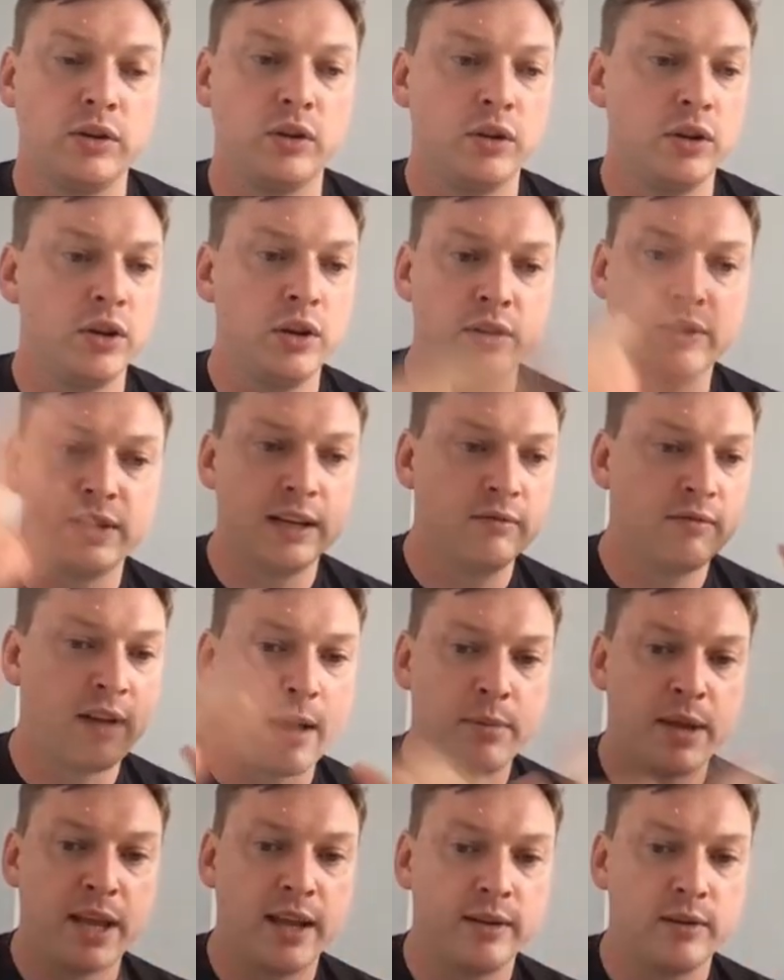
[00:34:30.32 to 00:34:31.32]
using,
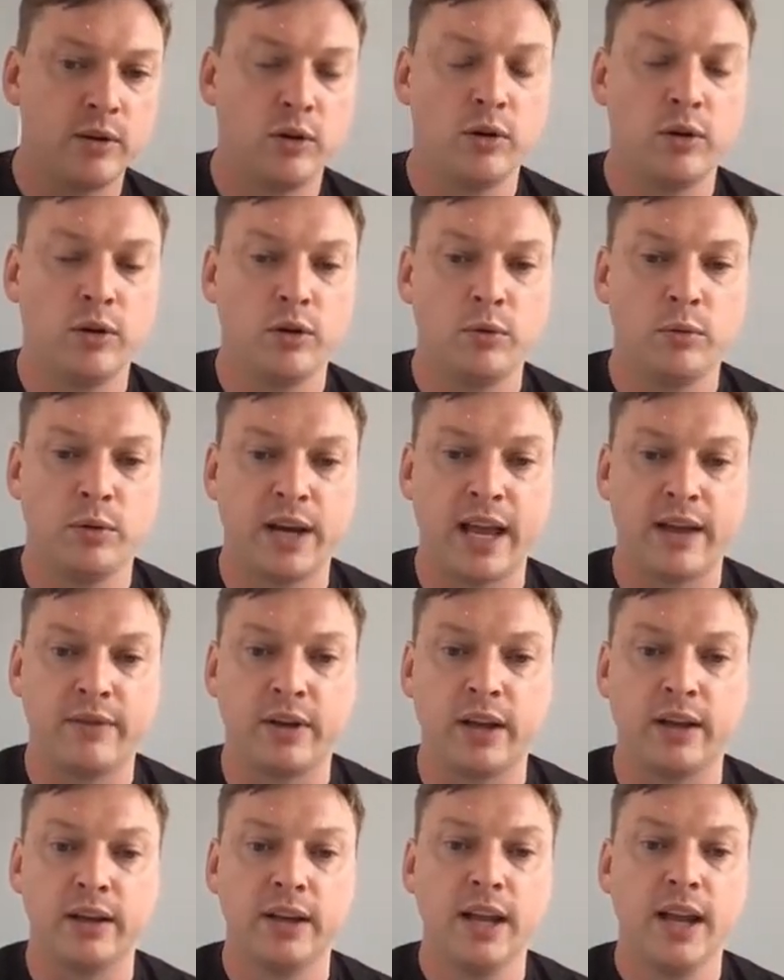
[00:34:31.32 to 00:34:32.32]
Rabbit or
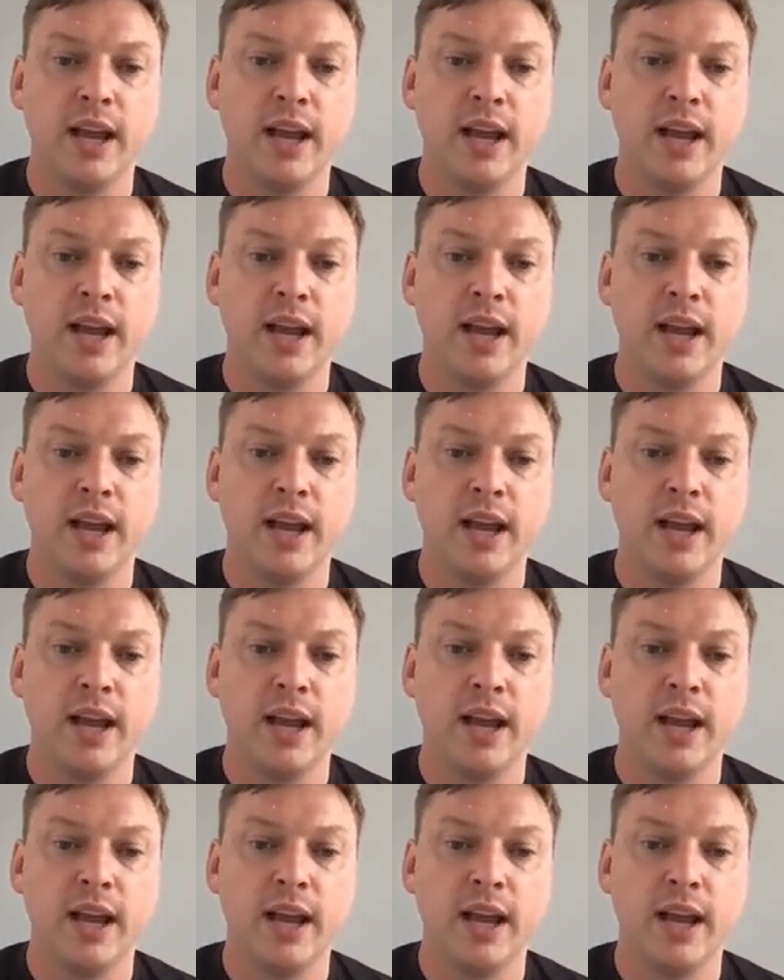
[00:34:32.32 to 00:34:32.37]
whatever.